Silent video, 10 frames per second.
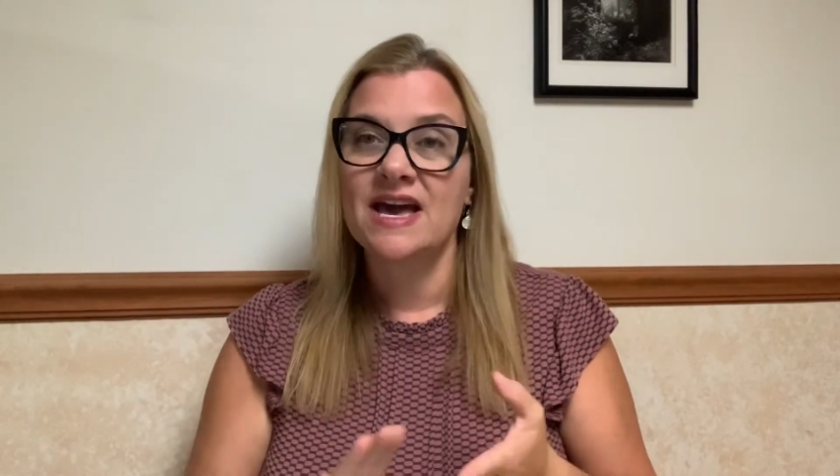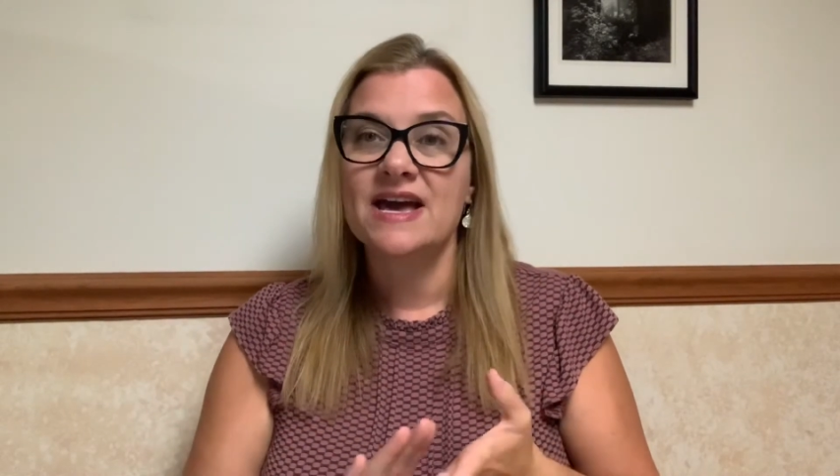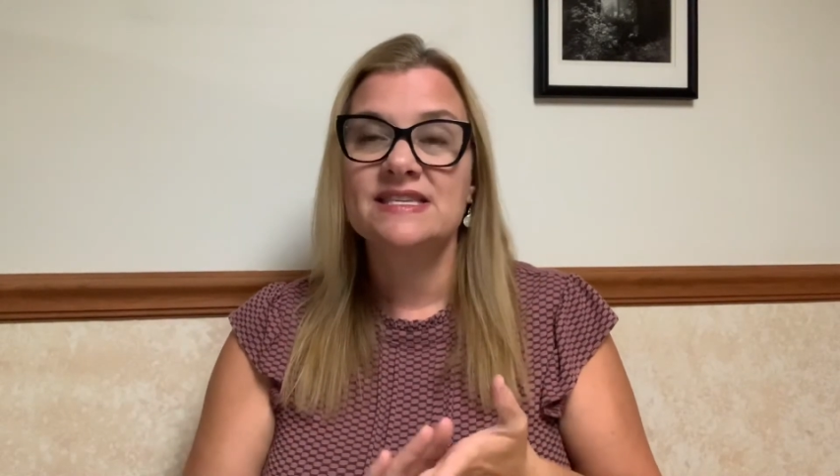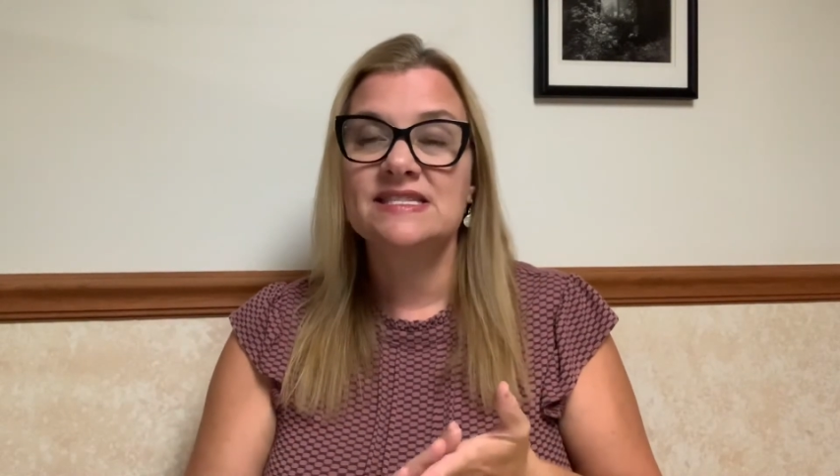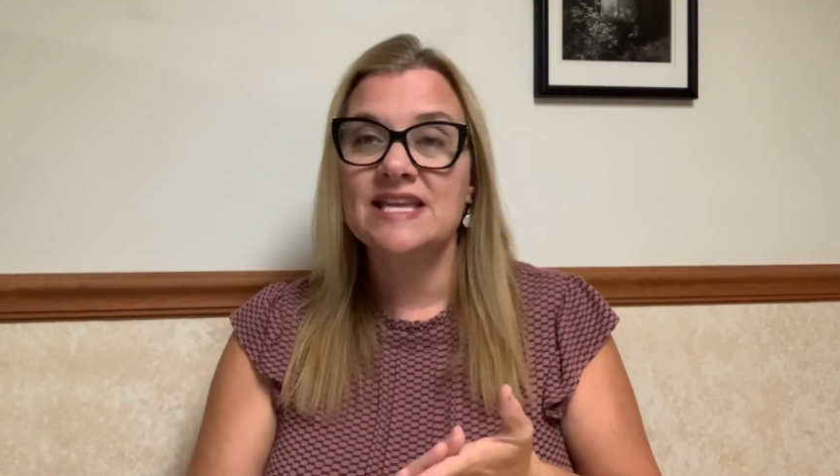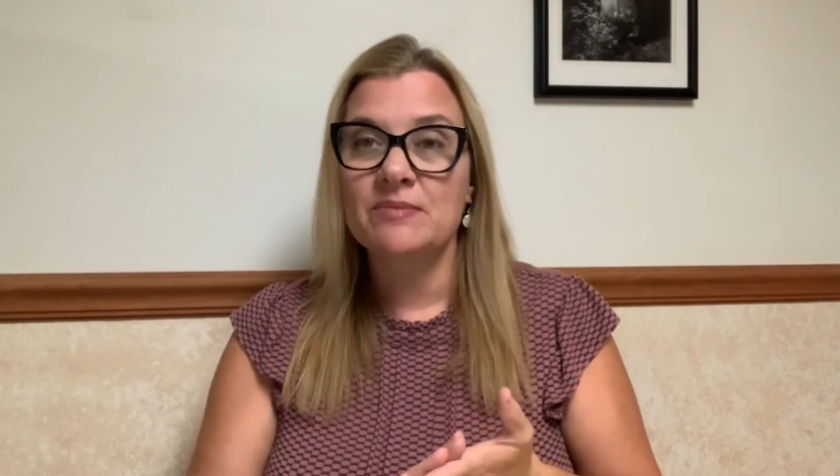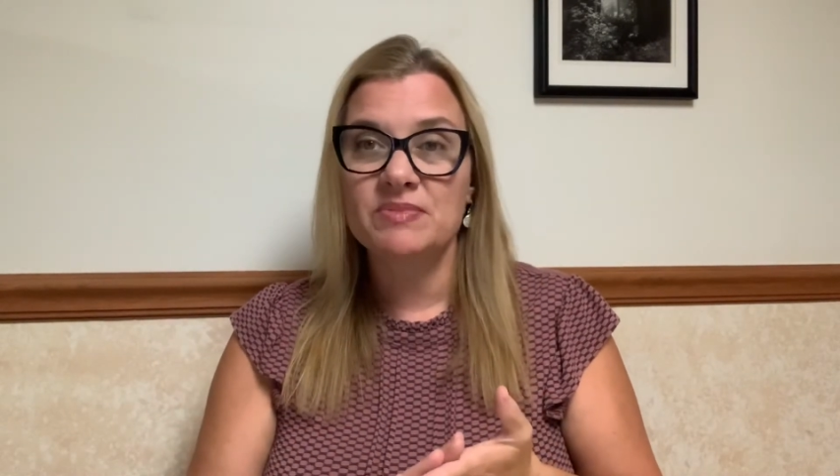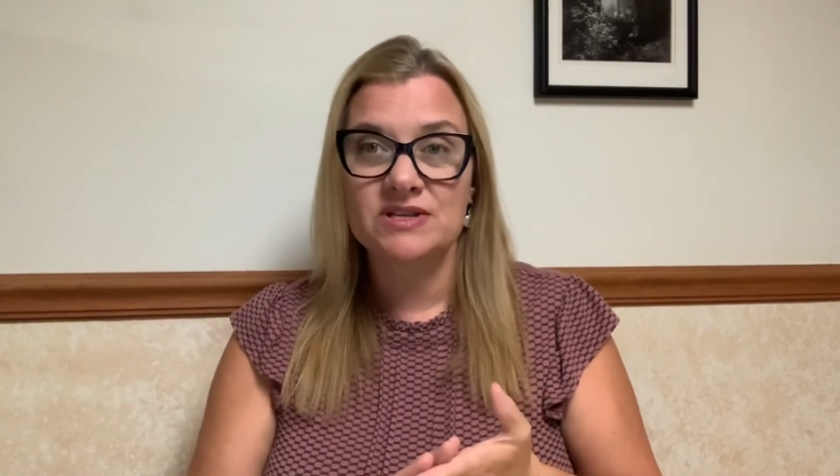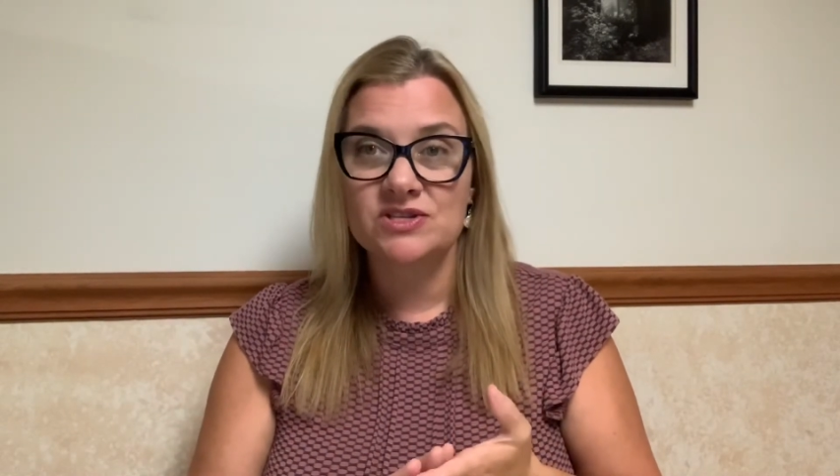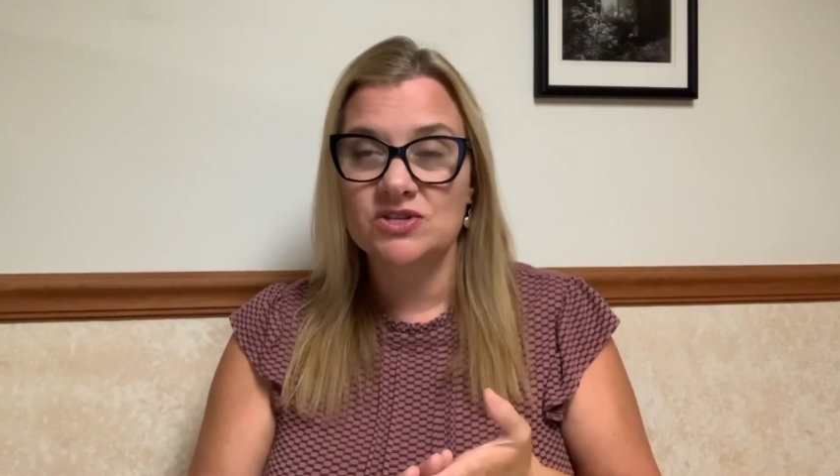
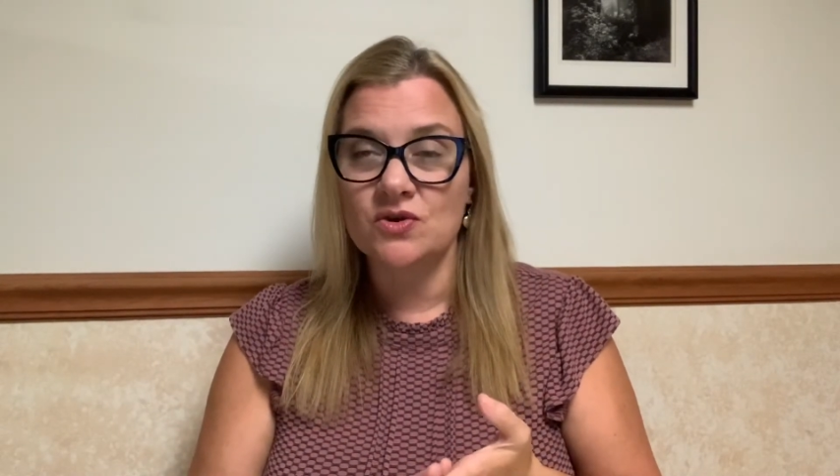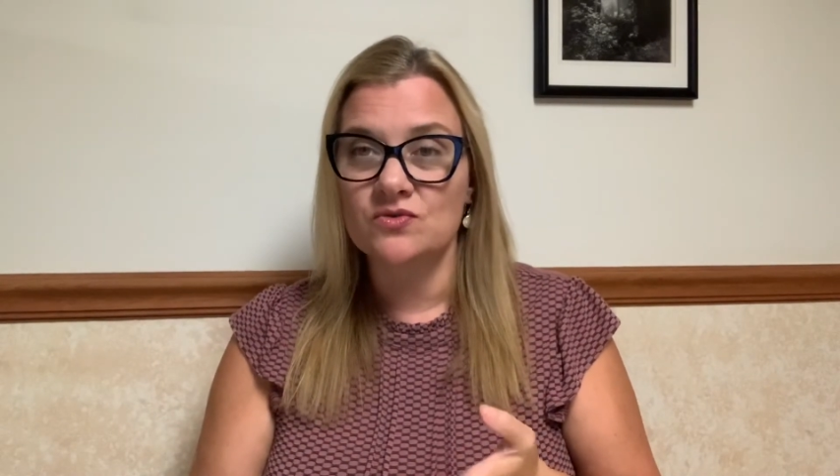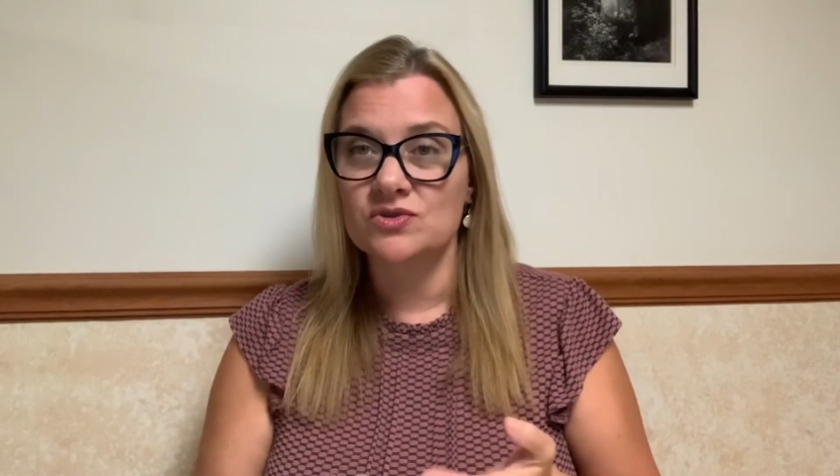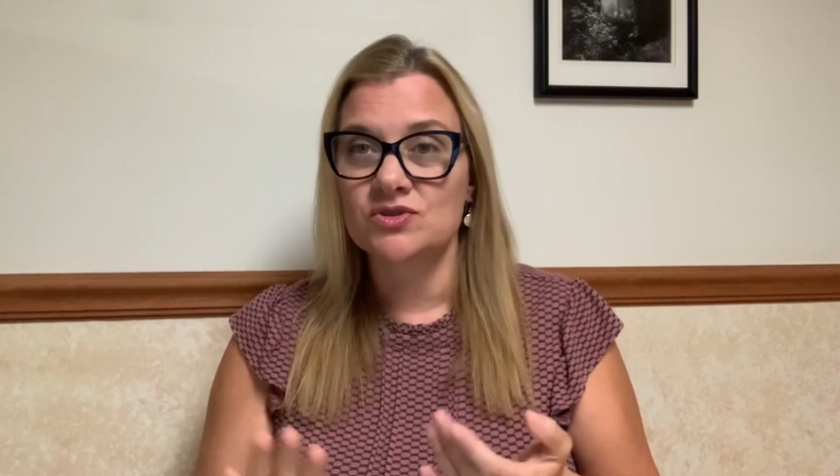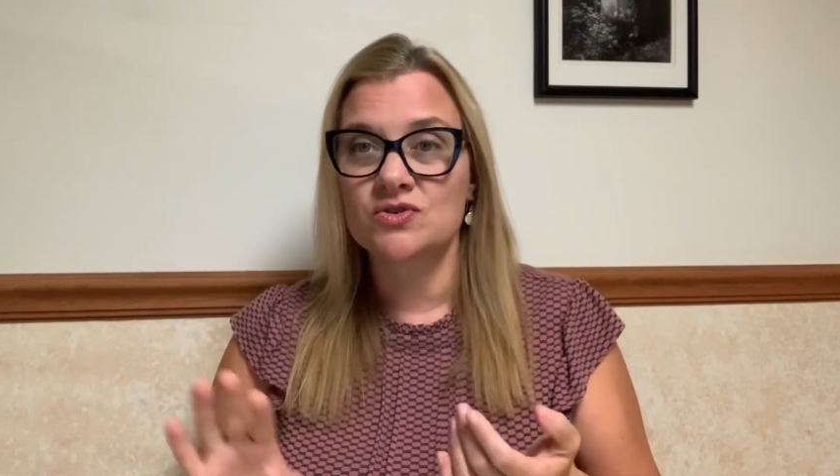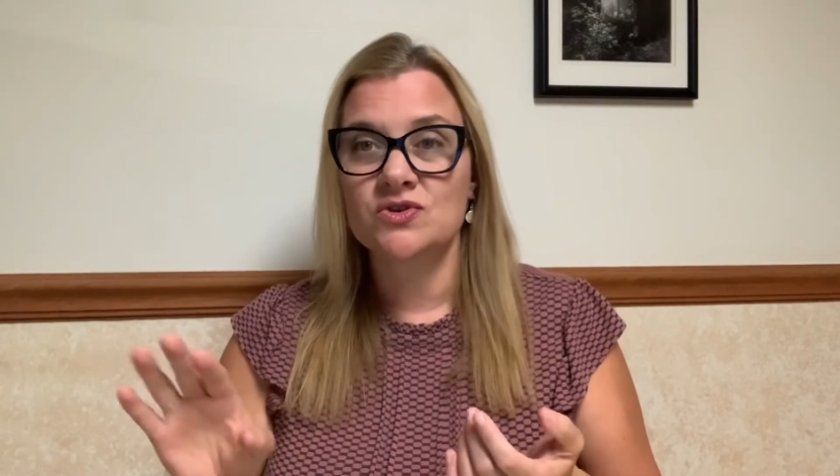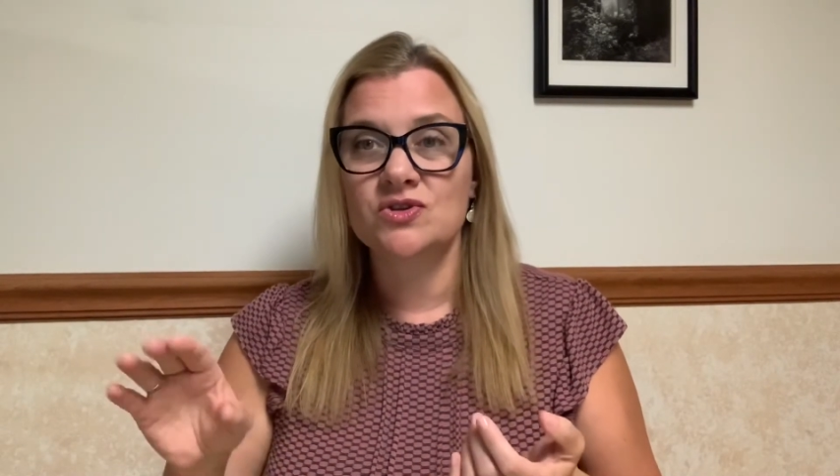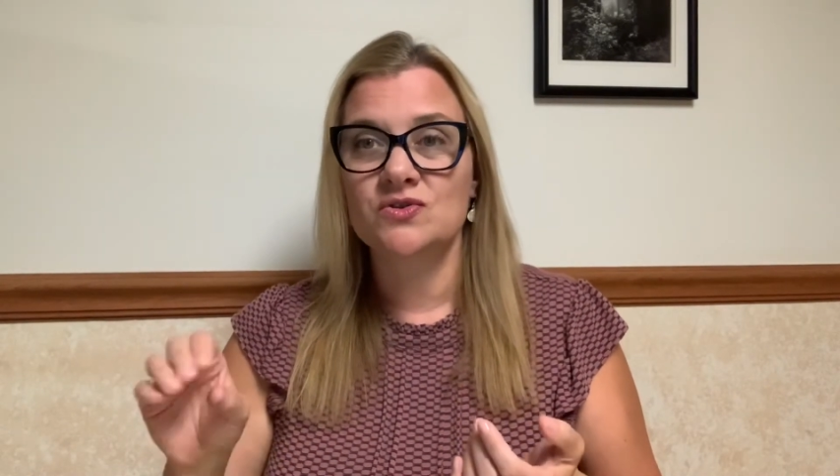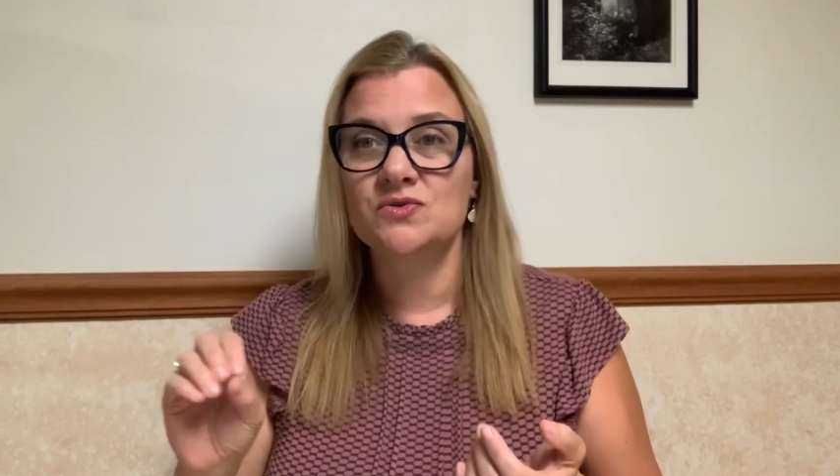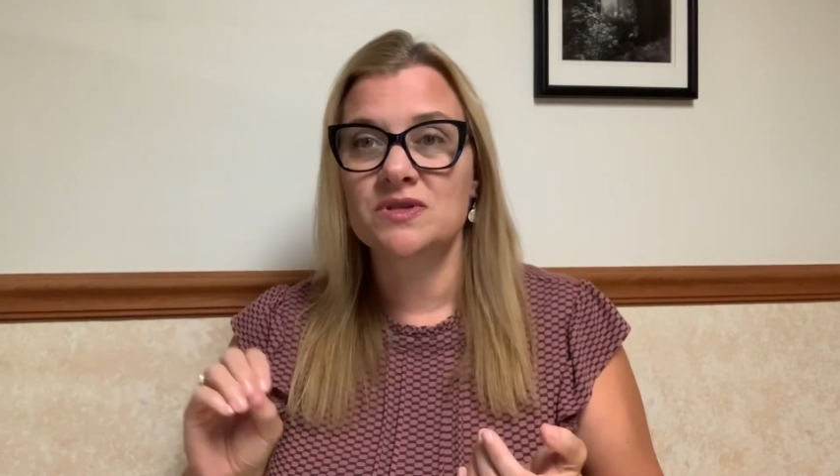Stepping stones. You can
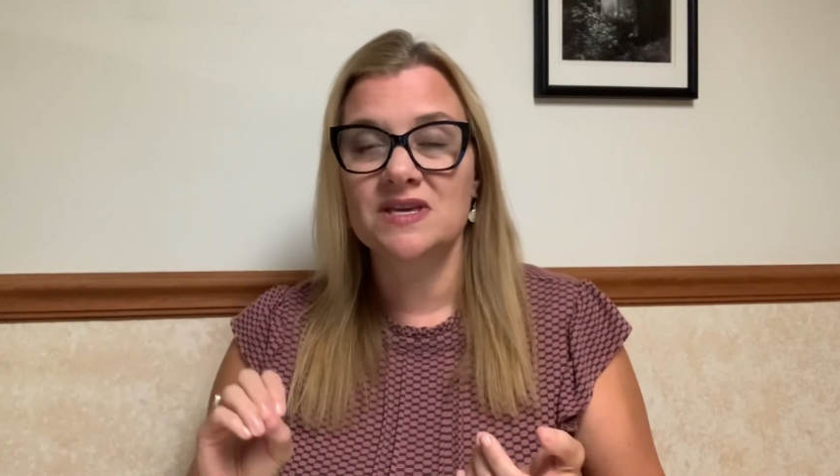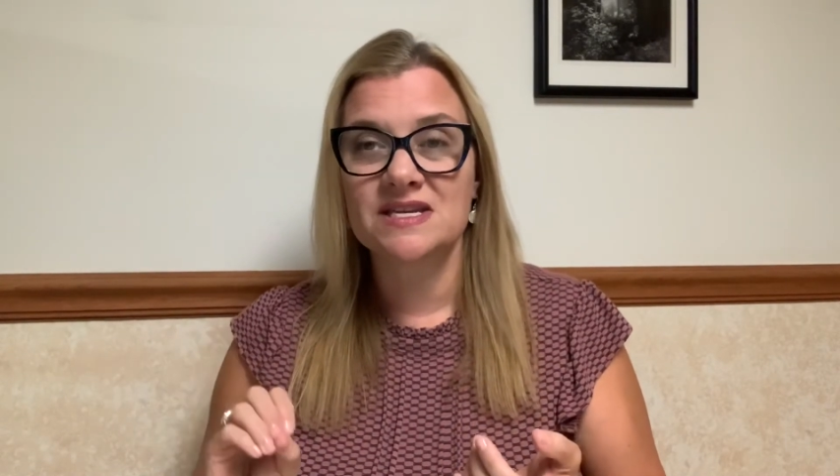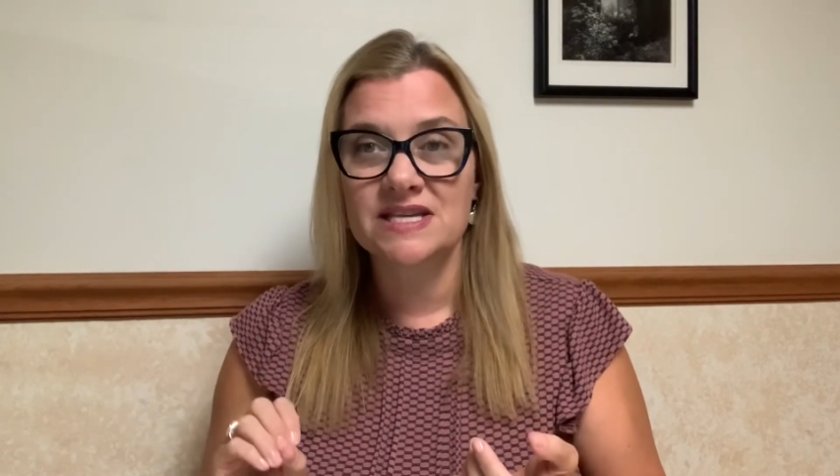use things